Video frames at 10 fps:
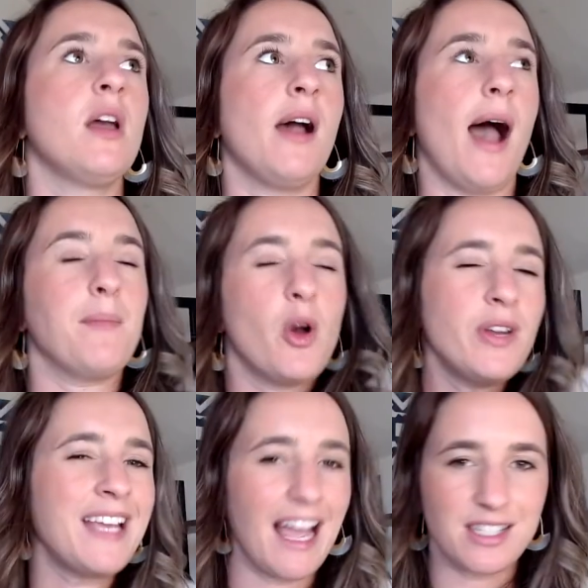I'm
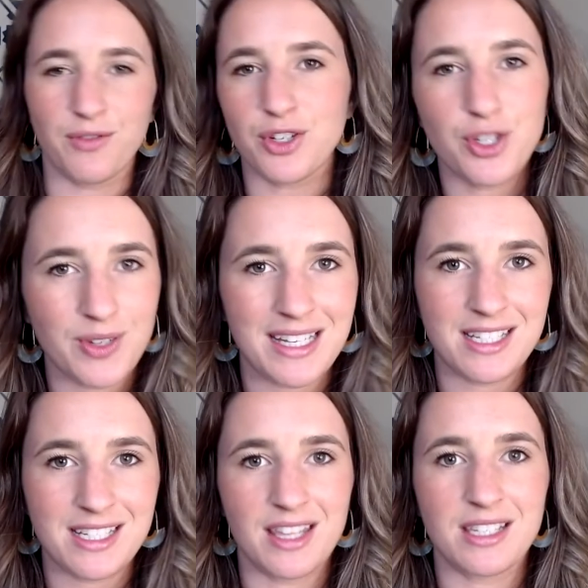going to guess if you're tuning
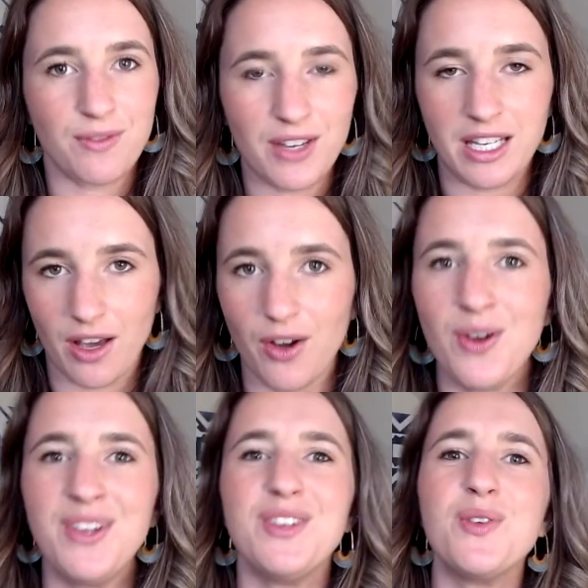into this video,
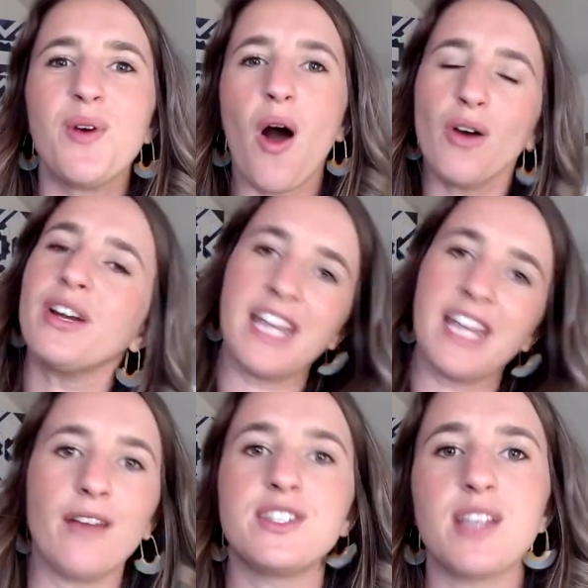you already
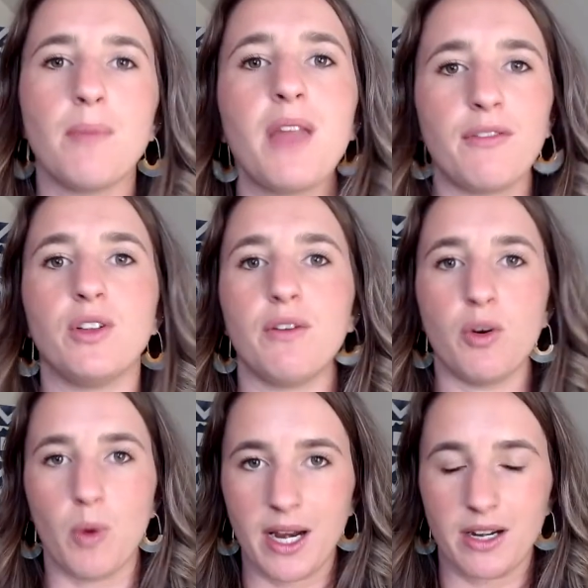have some level of
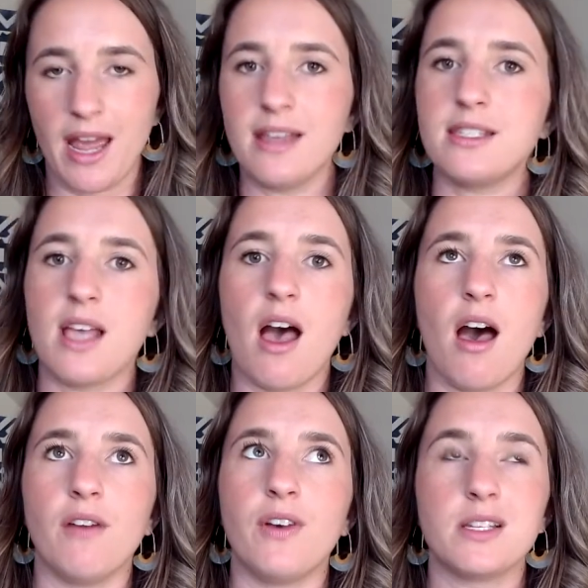awareness
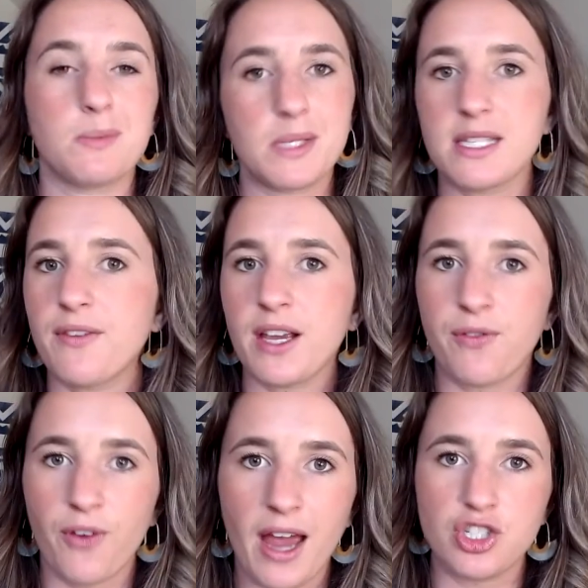of a specific
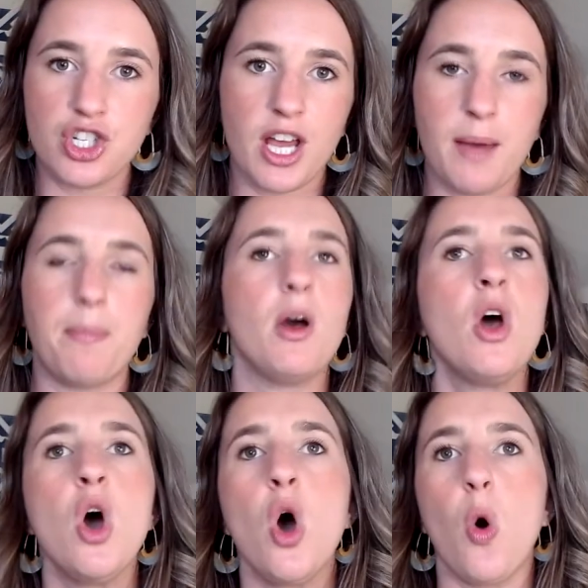friendship
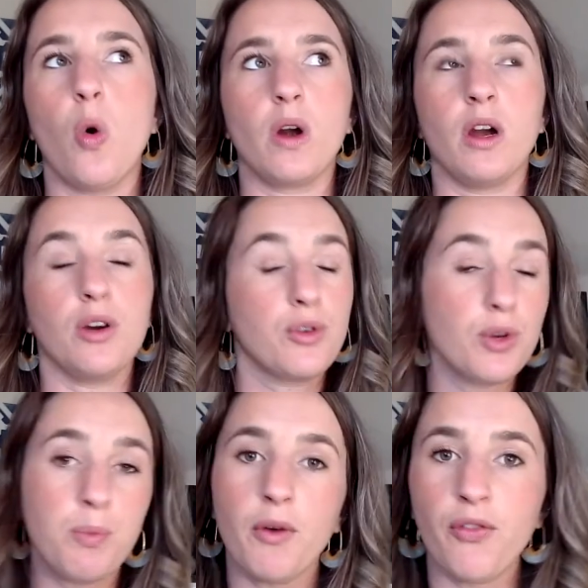or a
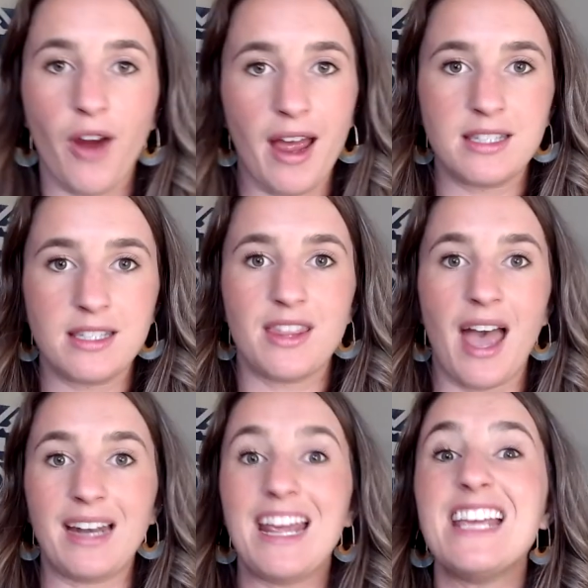group of friends
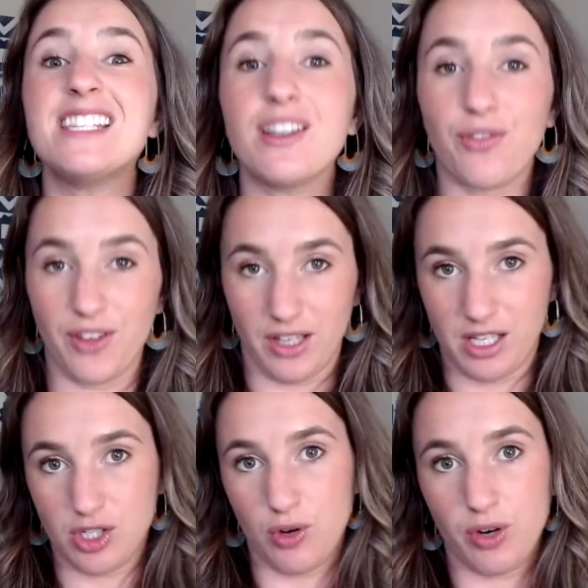that isn't feeling
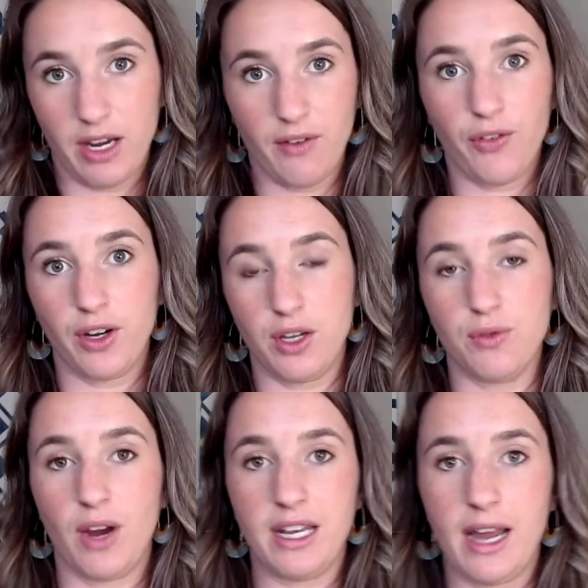so great for you
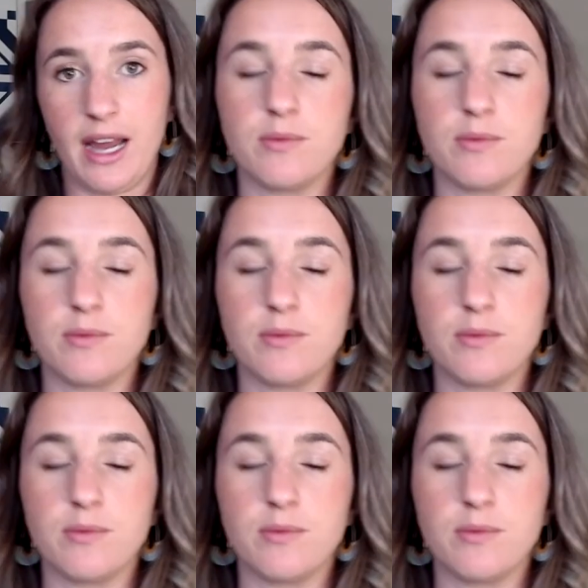right now.